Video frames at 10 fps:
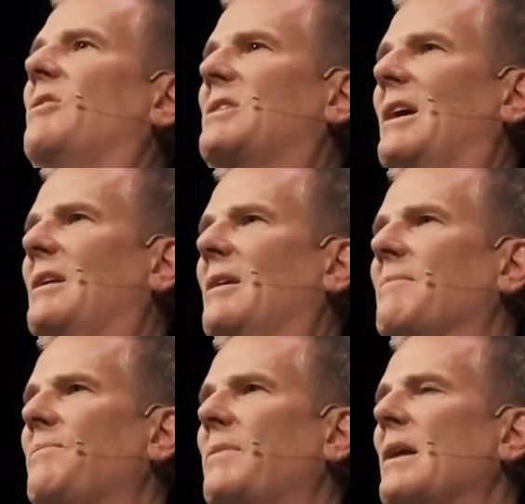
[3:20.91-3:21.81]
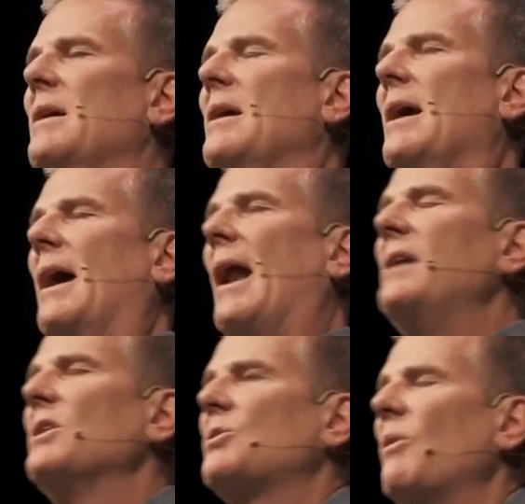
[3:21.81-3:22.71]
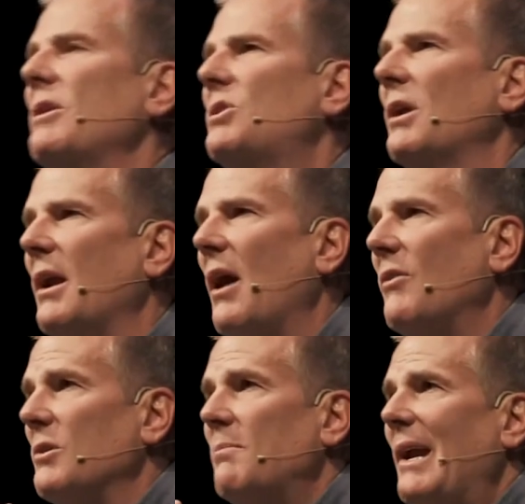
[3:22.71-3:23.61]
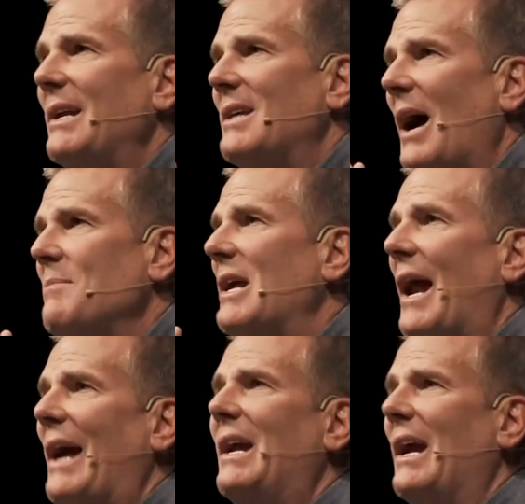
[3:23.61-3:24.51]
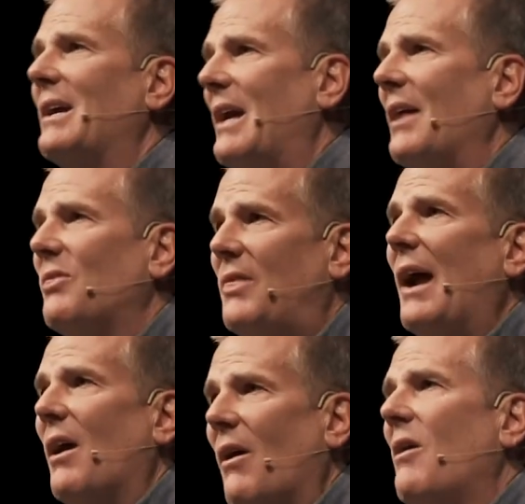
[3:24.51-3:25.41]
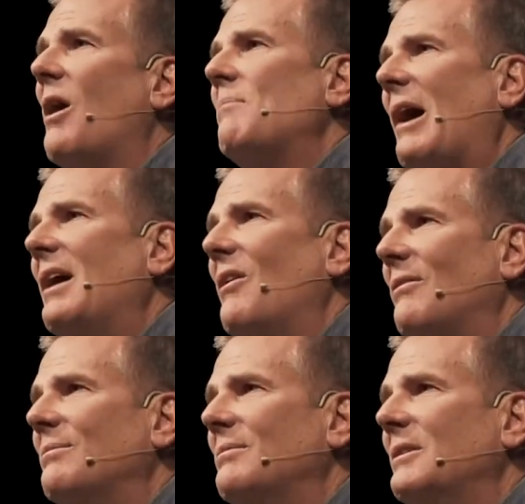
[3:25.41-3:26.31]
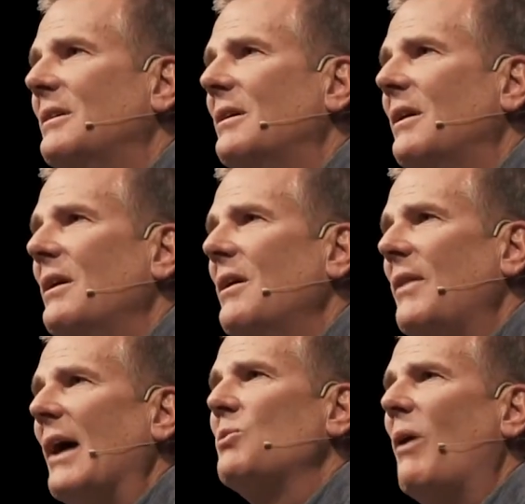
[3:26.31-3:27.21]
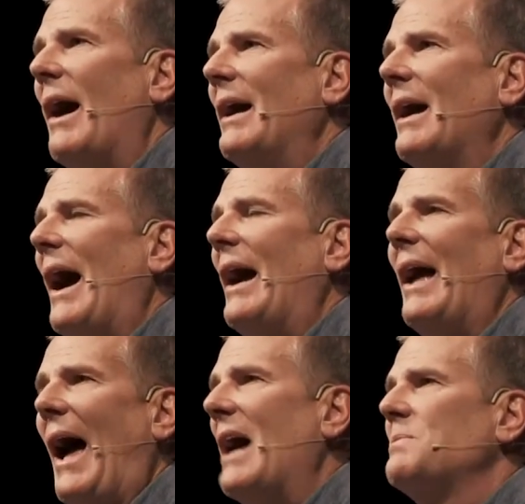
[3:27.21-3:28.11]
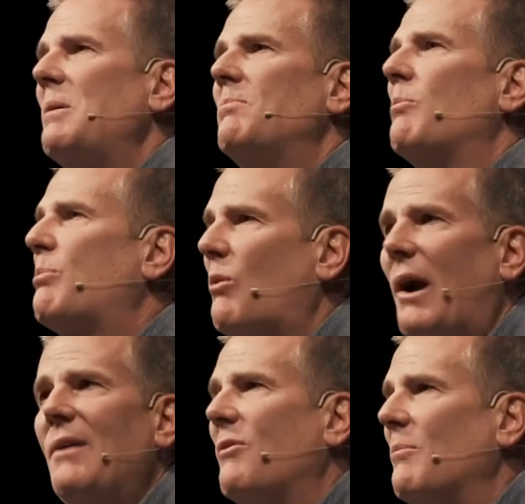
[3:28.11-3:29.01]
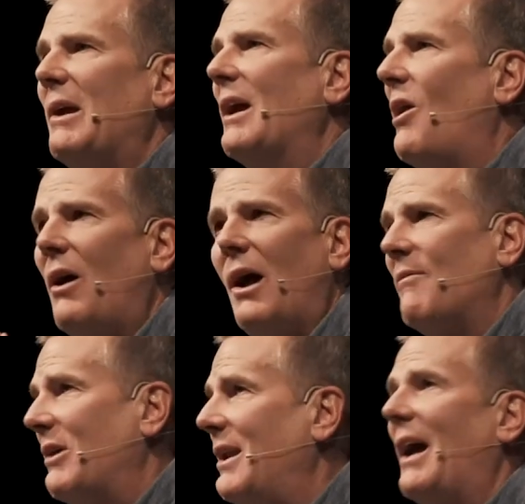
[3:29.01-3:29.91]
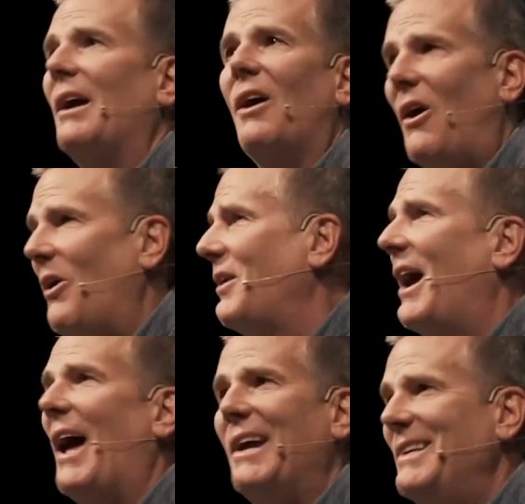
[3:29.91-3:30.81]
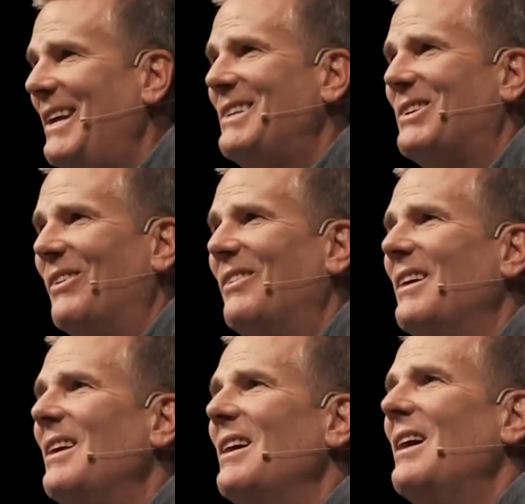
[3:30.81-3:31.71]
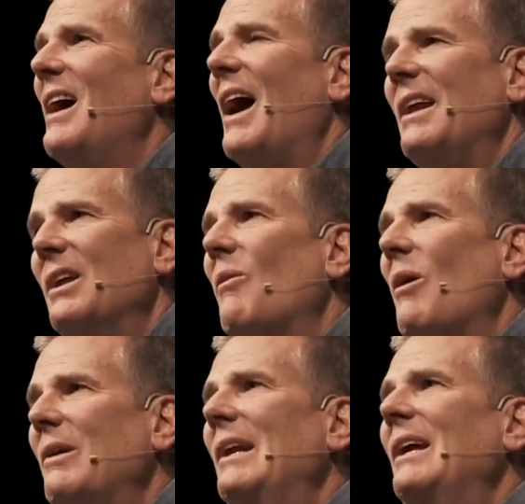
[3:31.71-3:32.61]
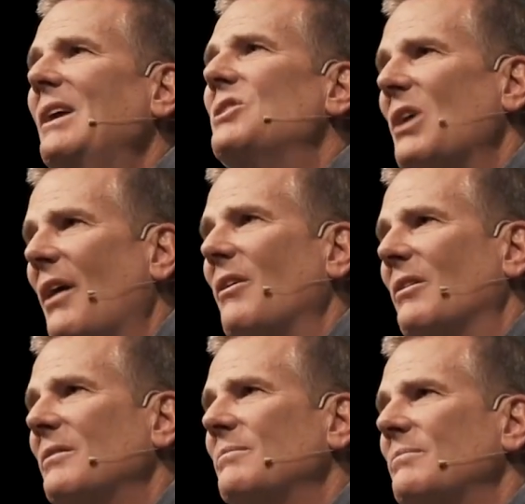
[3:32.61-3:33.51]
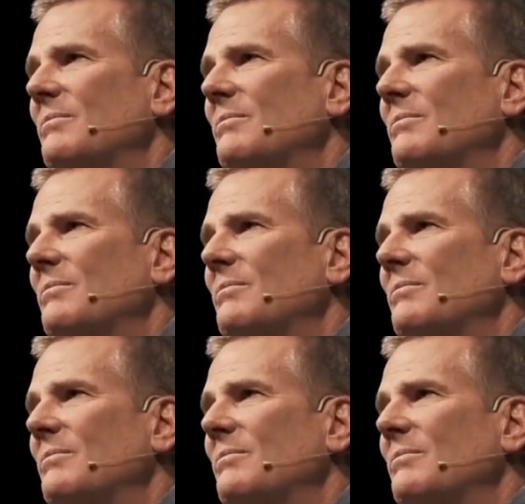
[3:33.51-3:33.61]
understanding. And I just want you to know there's many times that I can't get there on my own. That's why I ask people, pray for me every day, all day. I need you. And you know what? We need each other.